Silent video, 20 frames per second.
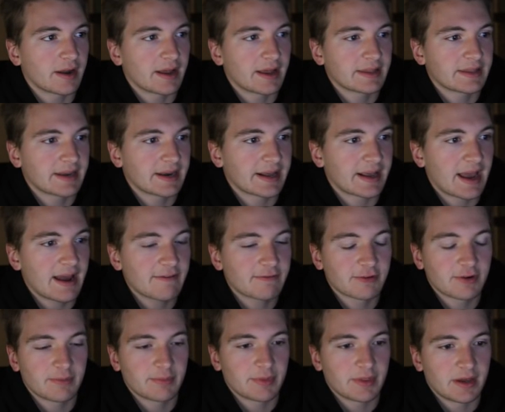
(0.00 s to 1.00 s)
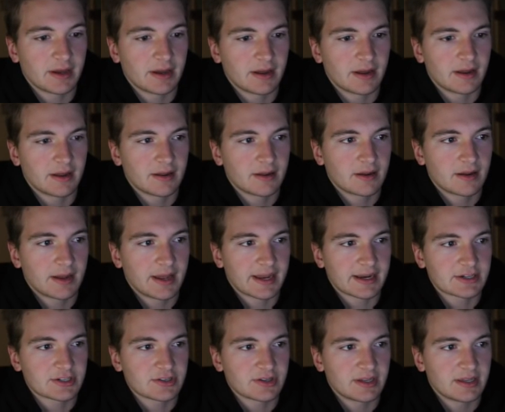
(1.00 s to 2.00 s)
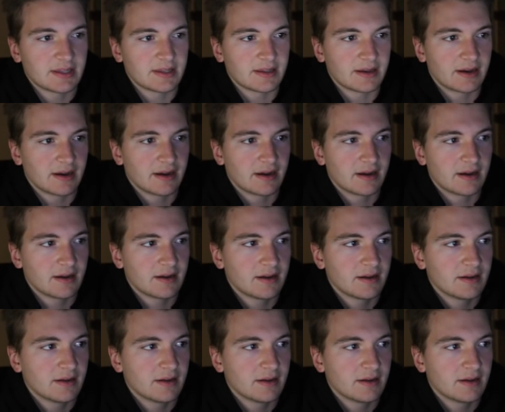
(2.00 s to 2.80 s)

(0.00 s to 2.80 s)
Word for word: uh, that I got from the, actually the,